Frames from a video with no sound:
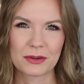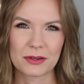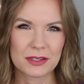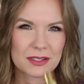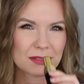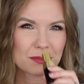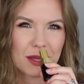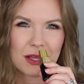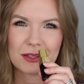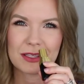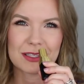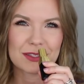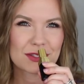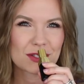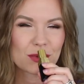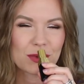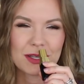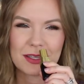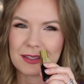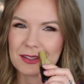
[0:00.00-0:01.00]
there to smell it.
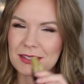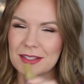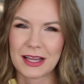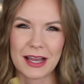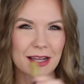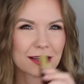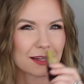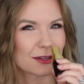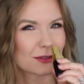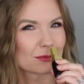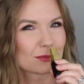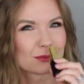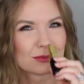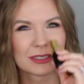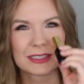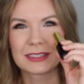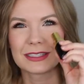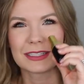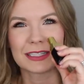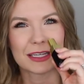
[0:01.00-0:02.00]
So it's I got to
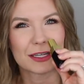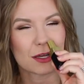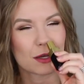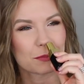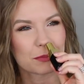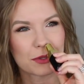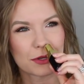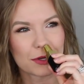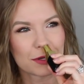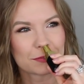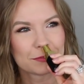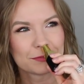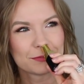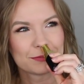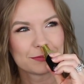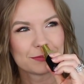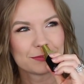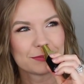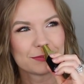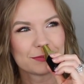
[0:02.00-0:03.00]
really get up there
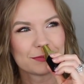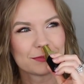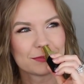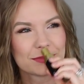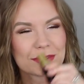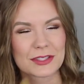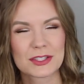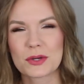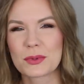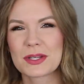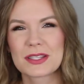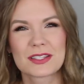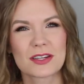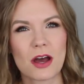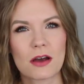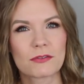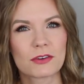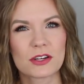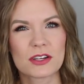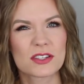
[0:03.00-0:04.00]
so it's
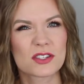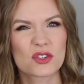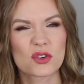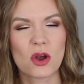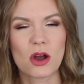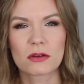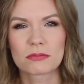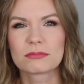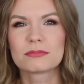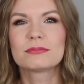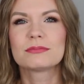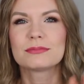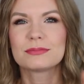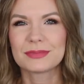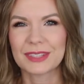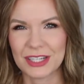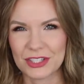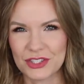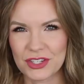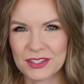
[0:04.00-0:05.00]
not very strong.
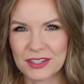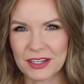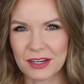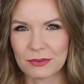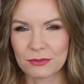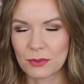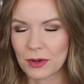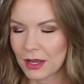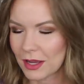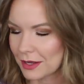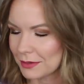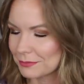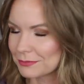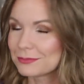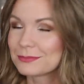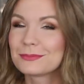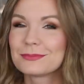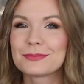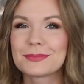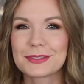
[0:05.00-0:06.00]
That's just an FYI.
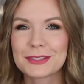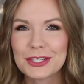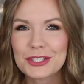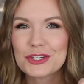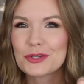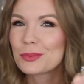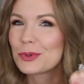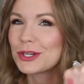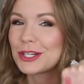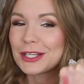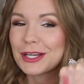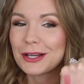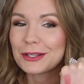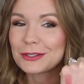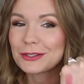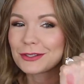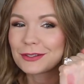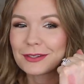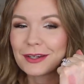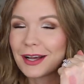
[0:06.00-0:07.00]
Such a pretty
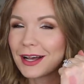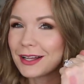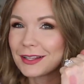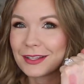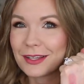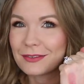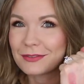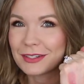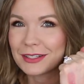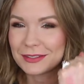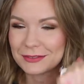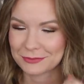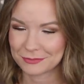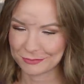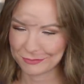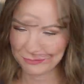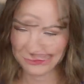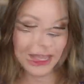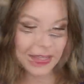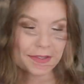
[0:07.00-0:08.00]
color. I love it.
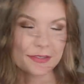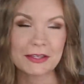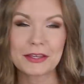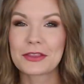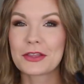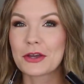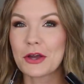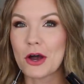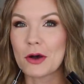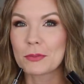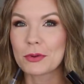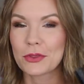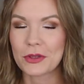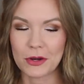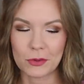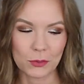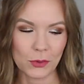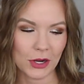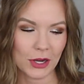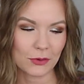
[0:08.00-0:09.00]
And lastly, the combo that
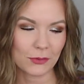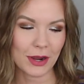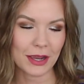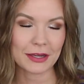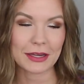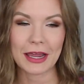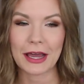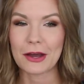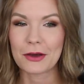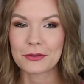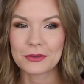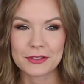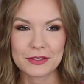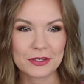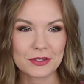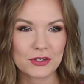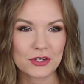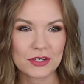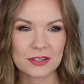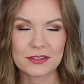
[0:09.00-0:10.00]
I'm wearing right now, this
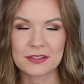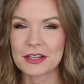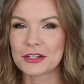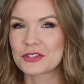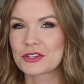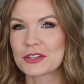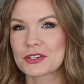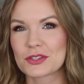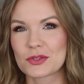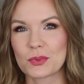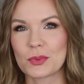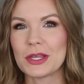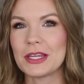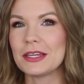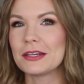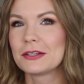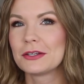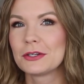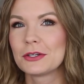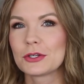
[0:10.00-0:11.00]
is just such a
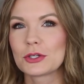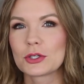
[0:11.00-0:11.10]
sweet